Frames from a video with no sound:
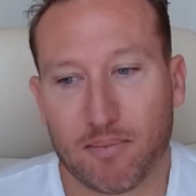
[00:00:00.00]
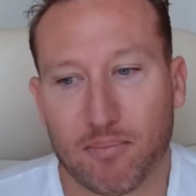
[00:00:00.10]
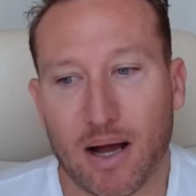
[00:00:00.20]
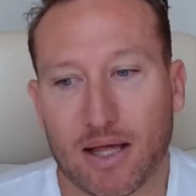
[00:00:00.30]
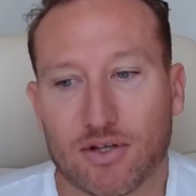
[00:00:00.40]

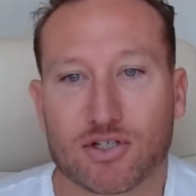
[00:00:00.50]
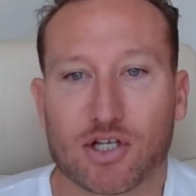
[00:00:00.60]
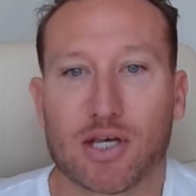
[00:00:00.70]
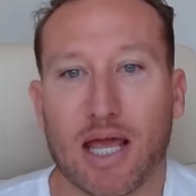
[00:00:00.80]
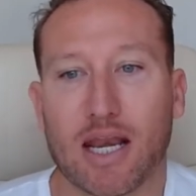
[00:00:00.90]
by this
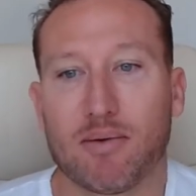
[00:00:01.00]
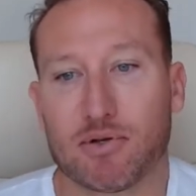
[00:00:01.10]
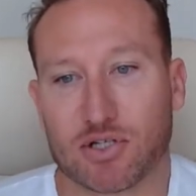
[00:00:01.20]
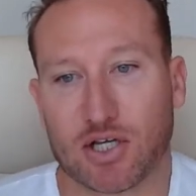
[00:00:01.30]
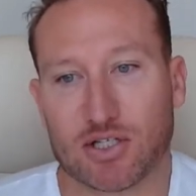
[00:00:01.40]

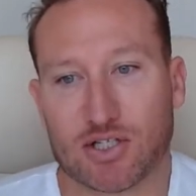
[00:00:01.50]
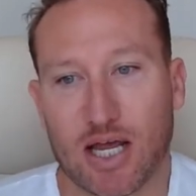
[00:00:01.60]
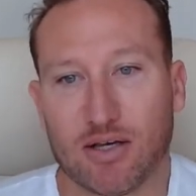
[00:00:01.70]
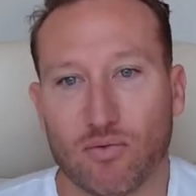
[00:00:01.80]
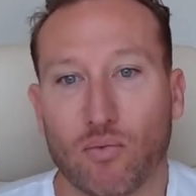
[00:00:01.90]
unanimous
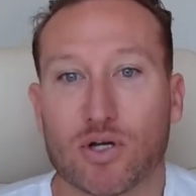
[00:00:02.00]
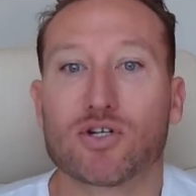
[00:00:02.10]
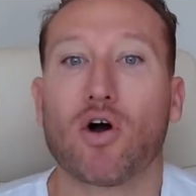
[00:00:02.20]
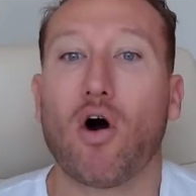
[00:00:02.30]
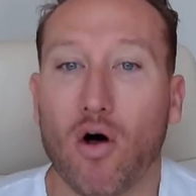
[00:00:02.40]
consent, which
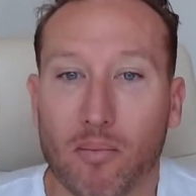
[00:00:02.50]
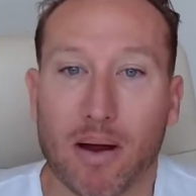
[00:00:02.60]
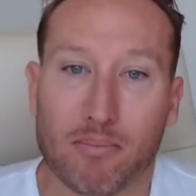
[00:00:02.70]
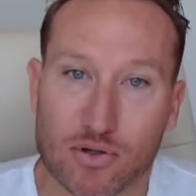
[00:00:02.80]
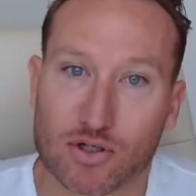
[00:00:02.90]
all
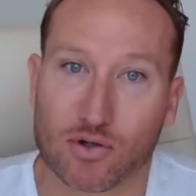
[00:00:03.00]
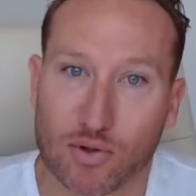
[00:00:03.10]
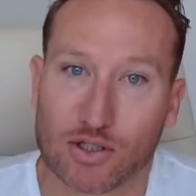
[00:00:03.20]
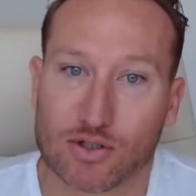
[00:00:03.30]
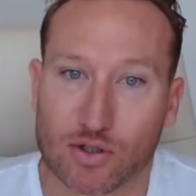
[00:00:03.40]
members
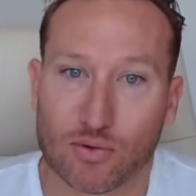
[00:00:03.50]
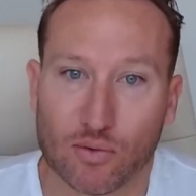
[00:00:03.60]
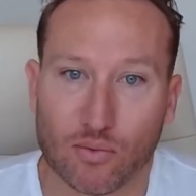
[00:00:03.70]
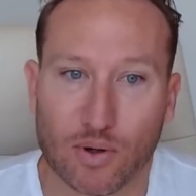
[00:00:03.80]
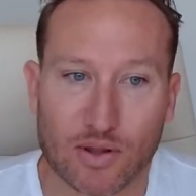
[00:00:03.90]
agreed to
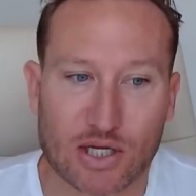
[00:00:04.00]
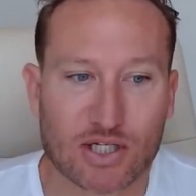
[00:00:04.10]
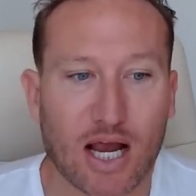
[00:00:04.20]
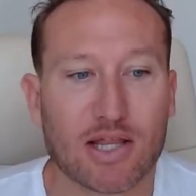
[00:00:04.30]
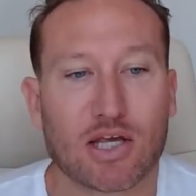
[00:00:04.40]
when they
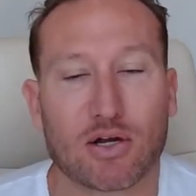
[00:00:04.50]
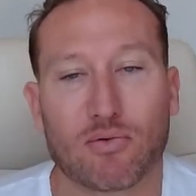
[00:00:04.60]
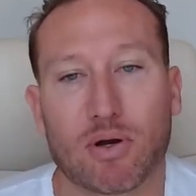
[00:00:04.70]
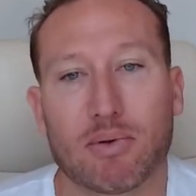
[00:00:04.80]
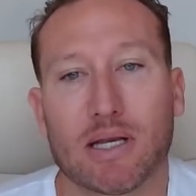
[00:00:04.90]
signed the
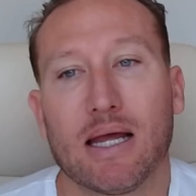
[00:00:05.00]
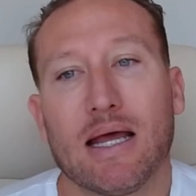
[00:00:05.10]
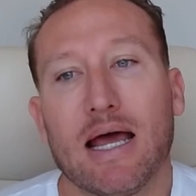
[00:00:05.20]
agreement,